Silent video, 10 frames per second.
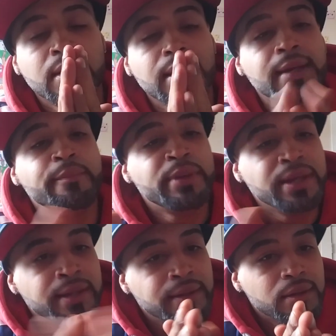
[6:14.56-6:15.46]
it
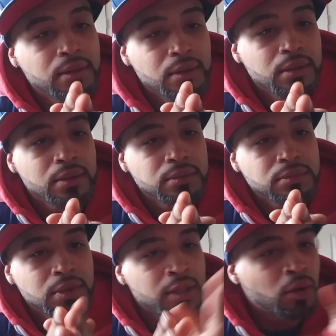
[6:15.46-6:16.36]
be
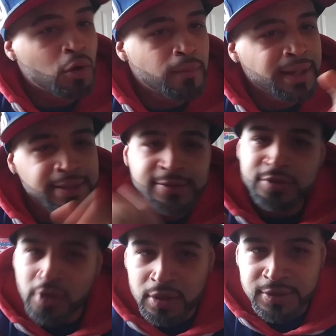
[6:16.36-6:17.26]
an old man
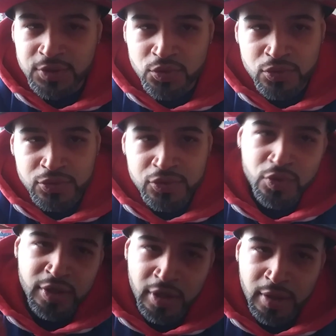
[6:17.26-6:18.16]
talking
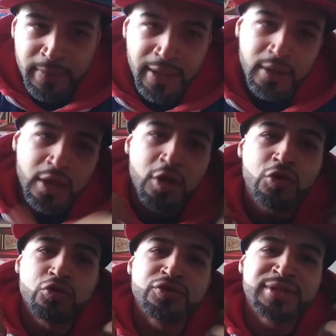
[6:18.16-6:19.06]
to a younger man
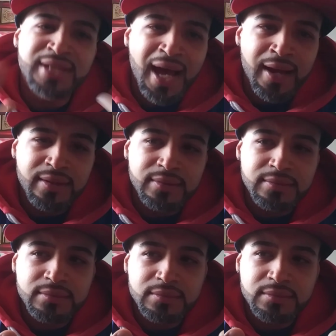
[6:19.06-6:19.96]
who's not
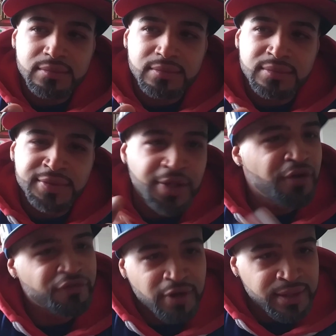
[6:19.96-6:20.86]

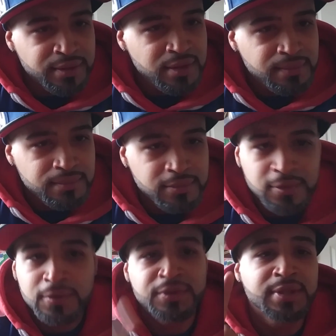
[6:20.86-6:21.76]
their friend,
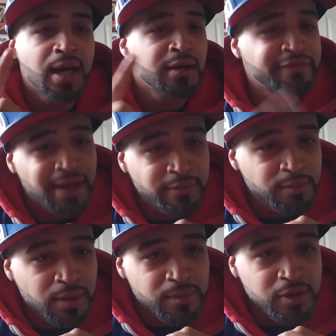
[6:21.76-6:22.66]
who's not a
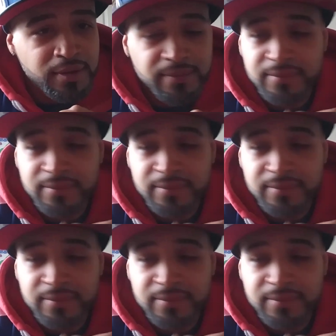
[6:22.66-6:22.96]
family member,